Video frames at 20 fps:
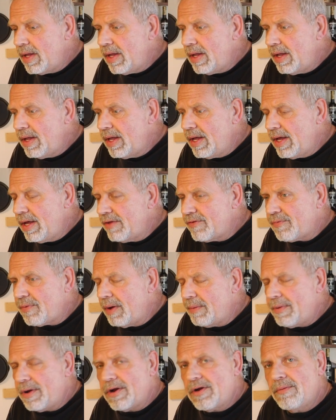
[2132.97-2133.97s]
It's
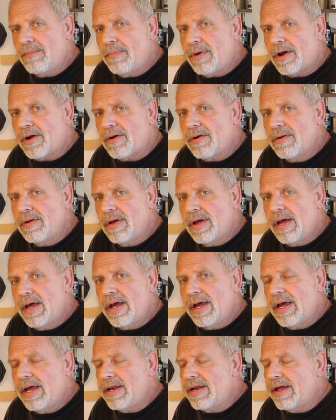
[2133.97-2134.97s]
way better than butter.
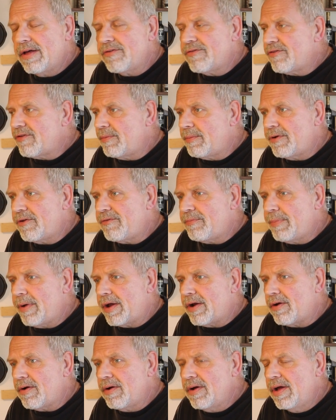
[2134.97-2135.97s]
It does so much
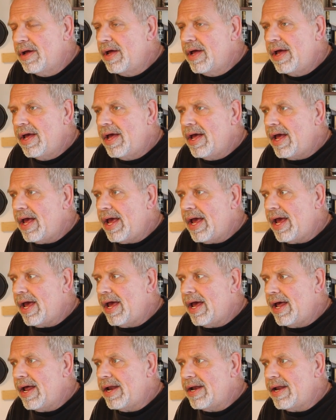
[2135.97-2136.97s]
better,
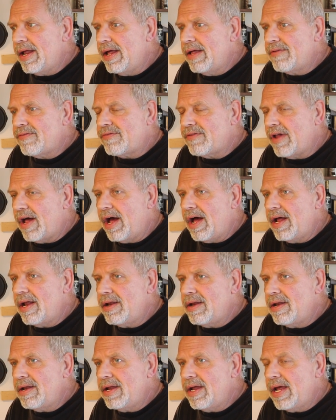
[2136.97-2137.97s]
and it's
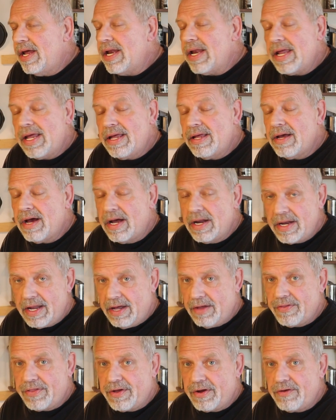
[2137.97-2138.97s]
not any
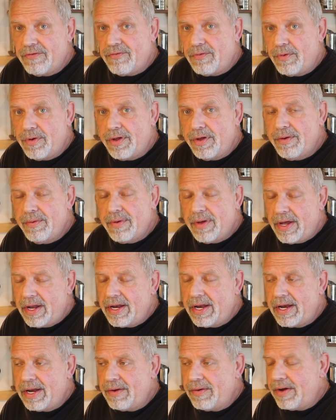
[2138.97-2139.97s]
unhealthier for you
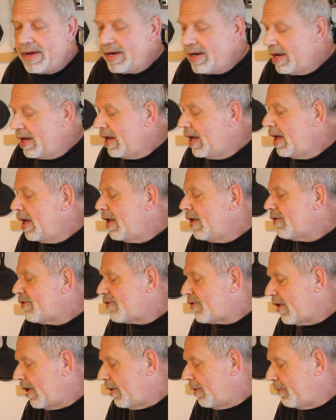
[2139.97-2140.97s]
at any rate.
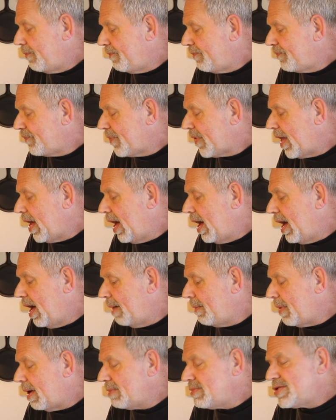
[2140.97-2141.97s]
So
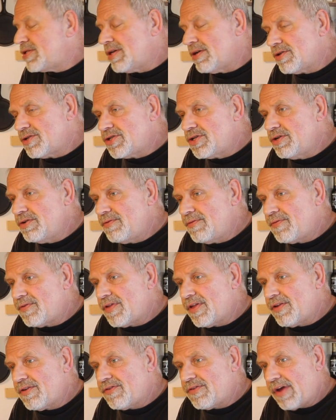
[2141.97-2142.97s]
I'm still shooting for
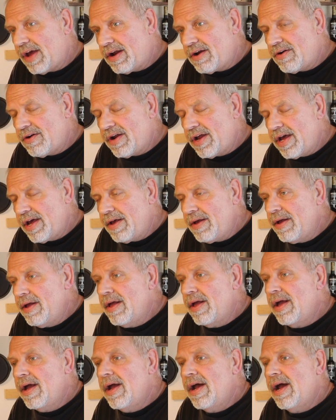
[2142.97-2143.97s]
this Saturday,
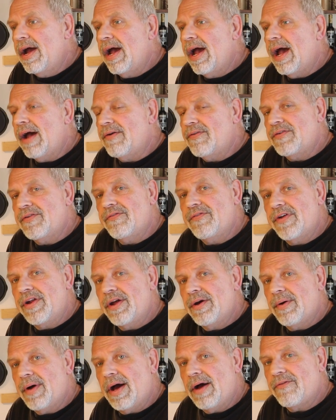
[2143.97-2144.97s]
having a
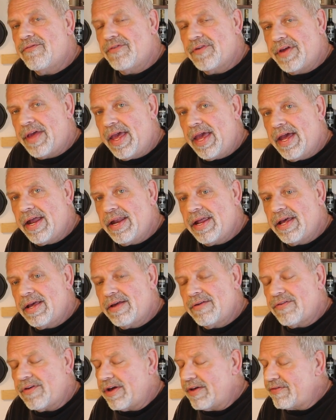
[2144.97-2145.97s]
video out for canning,
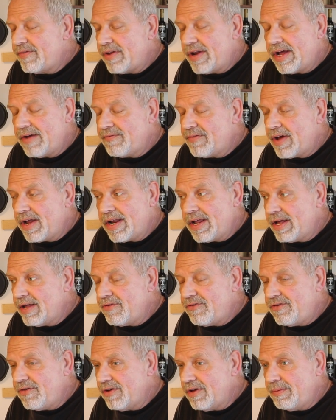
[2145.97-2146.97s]
because like I said, I've got to
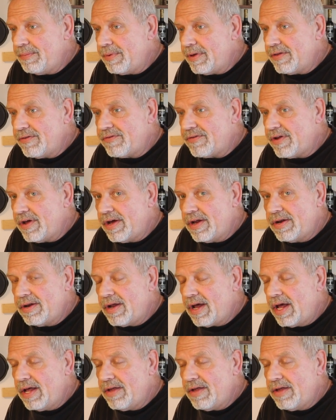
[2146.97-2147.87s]
get chili beans done.